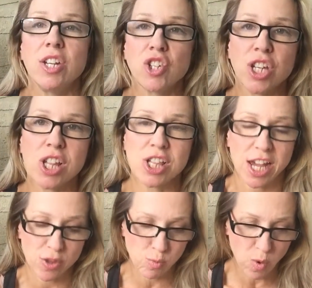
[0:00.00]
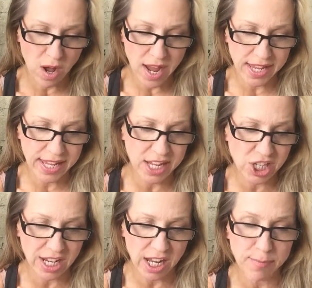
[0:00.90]
She says, why
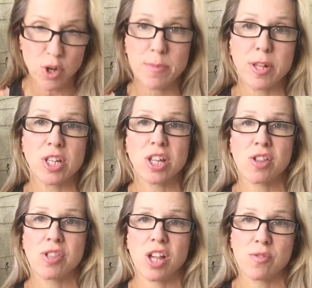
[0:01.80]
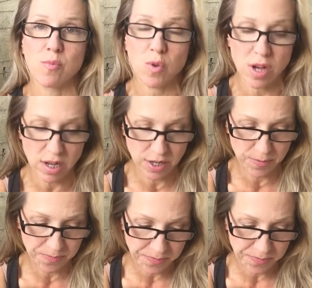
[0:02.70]
eating like a bodybuilder doesn't work.